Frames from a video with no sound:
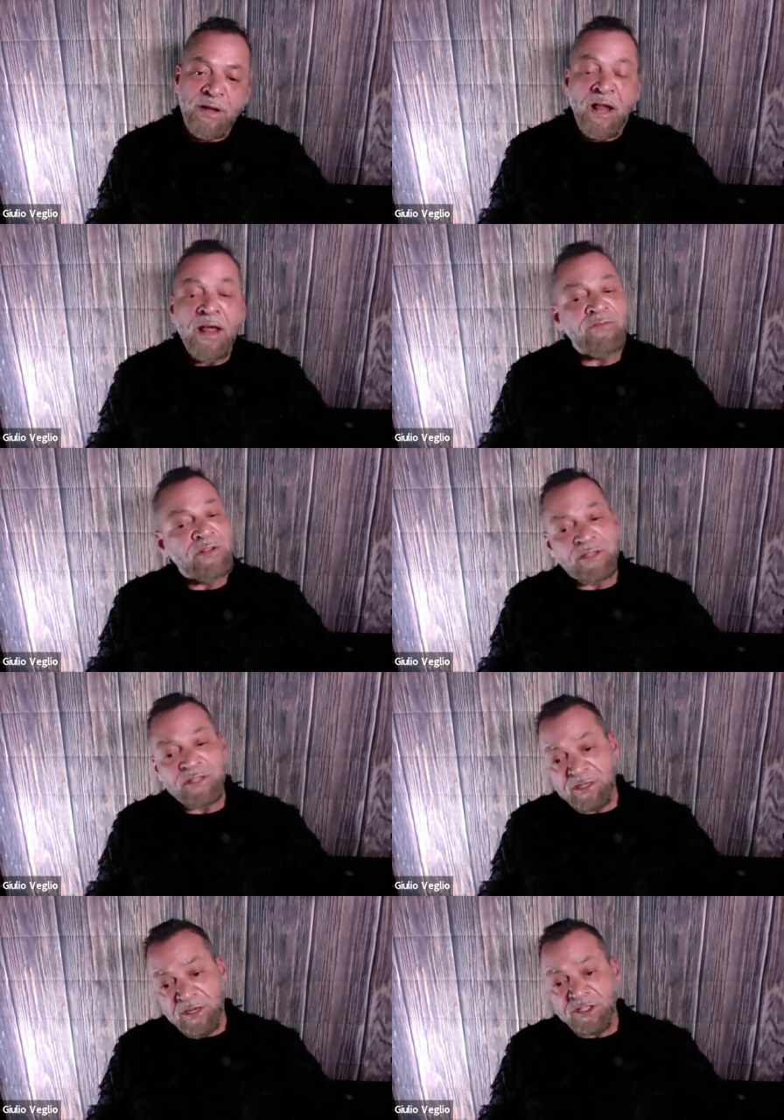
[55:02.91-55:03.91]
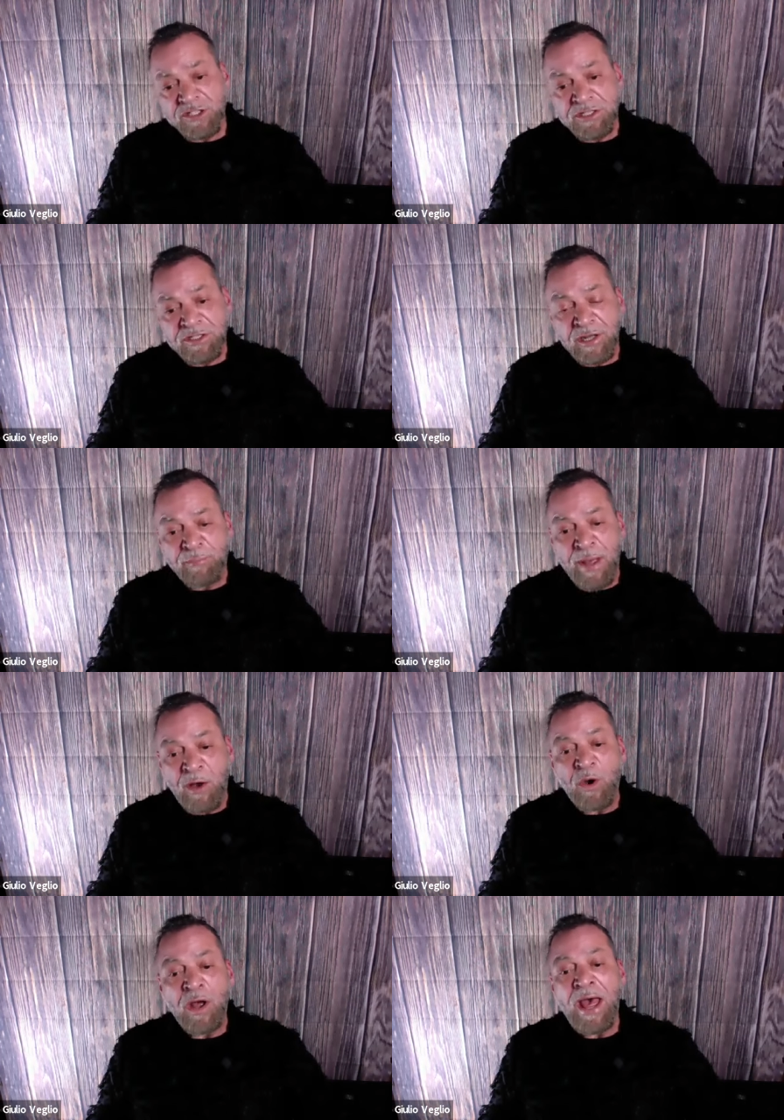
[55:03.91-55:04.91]
I'll have a discussion
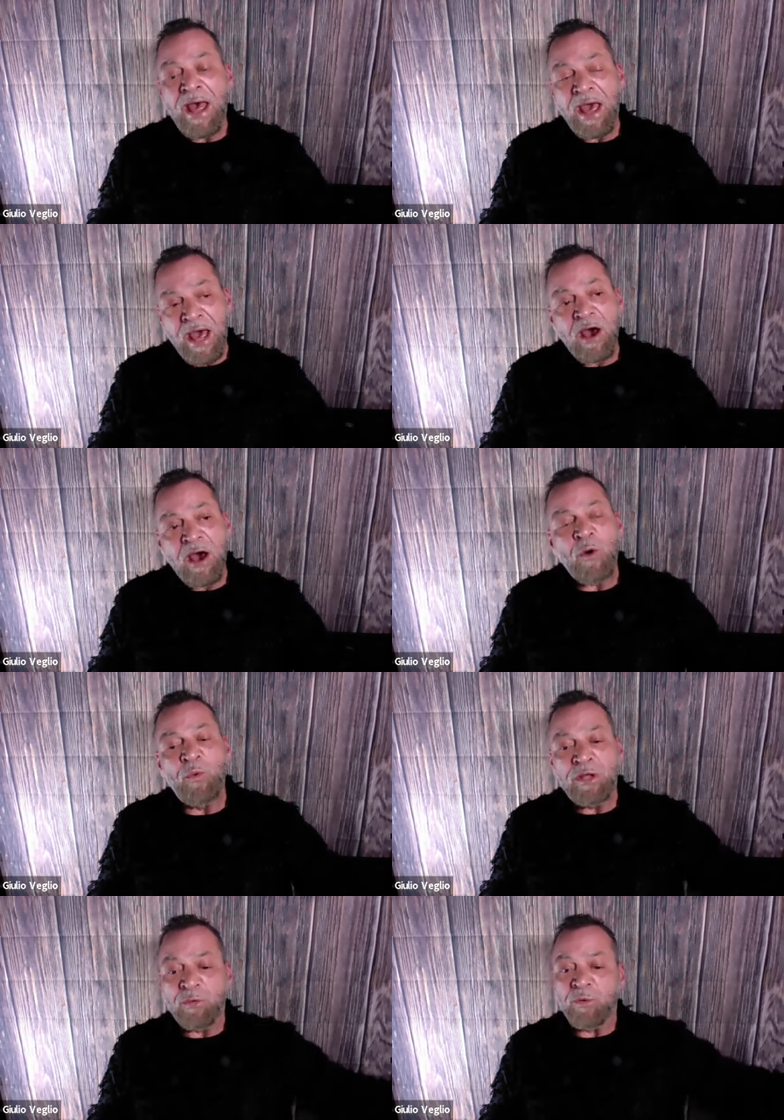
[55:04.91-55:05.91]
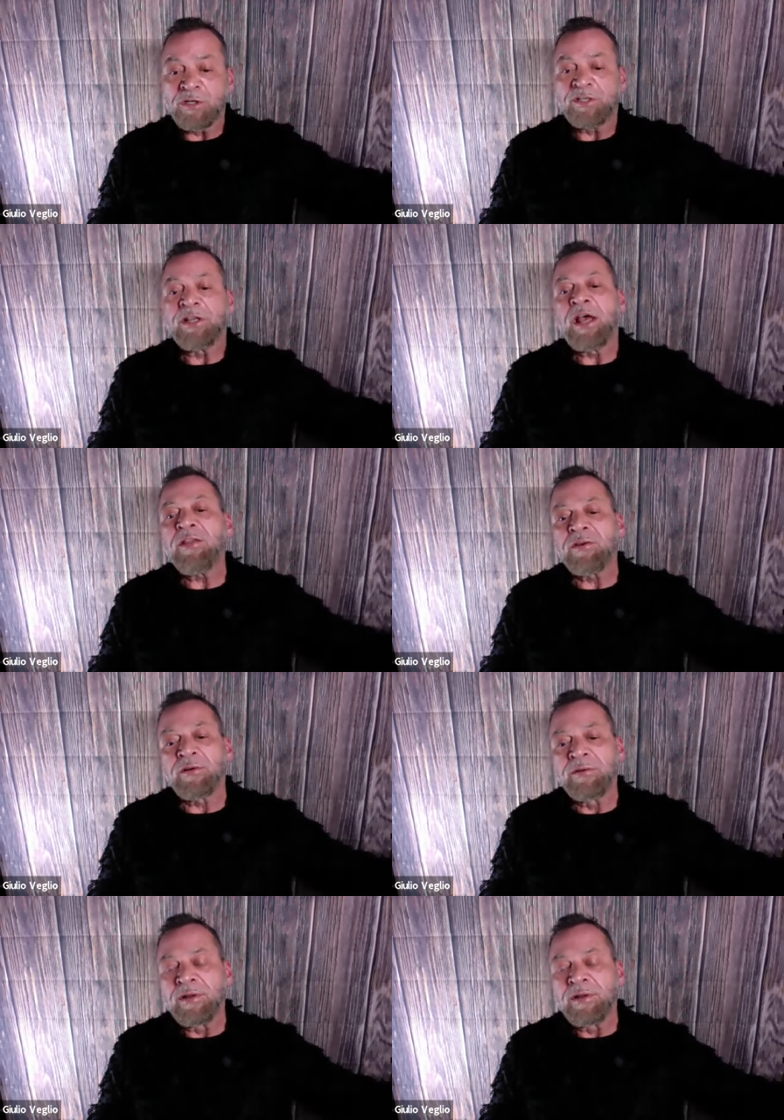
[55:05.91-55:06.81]
about how we can work together